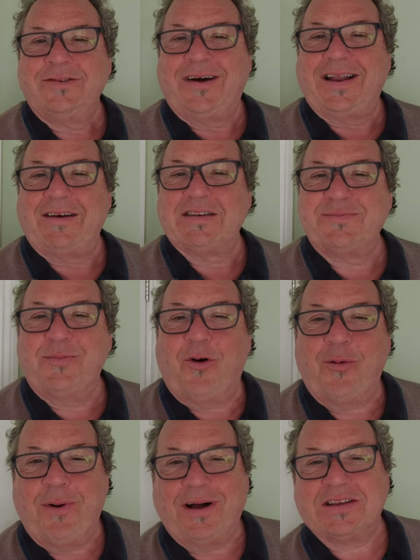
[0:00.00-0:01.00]
Right, that was
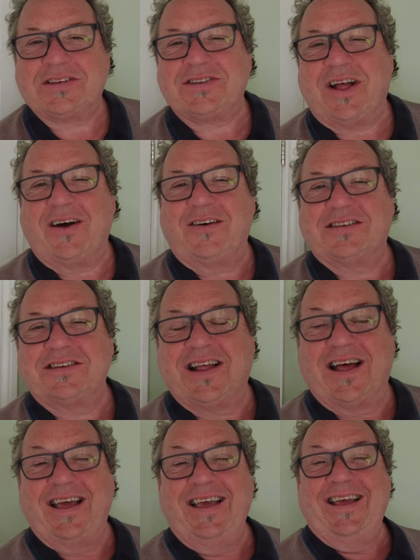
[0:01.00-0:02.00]
more my style
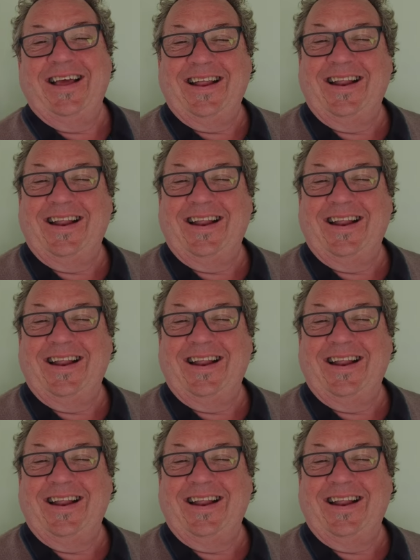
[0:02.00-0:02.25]
today.